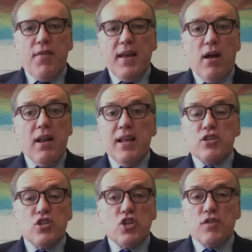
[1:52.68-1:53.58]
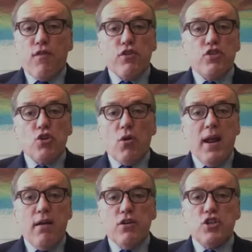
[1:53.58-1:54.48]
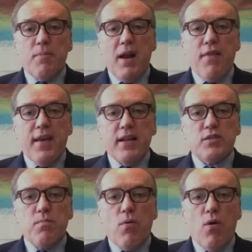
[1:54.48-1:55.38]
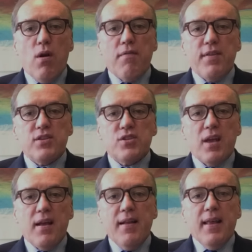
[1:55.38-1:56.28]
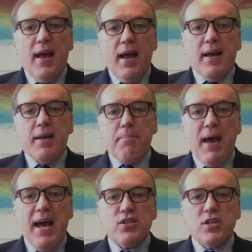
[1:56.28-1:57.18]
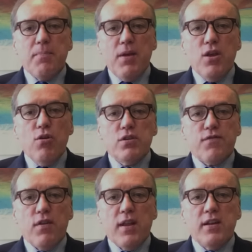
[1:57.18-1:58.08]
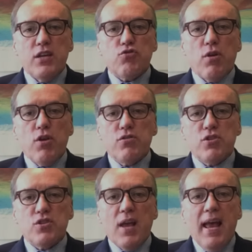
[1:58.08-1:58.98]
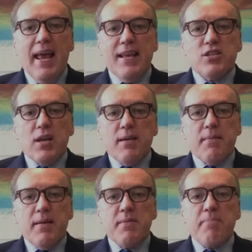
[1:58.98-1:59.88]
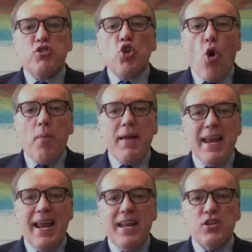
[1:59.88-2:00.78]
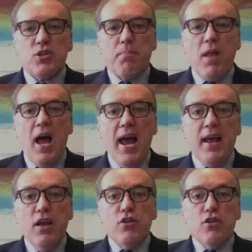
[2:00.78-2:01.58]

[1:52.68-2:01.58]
I think unless it's just for the solar energy, but I think it's more of this capacity being used for the industrial uses is absorbing any supply.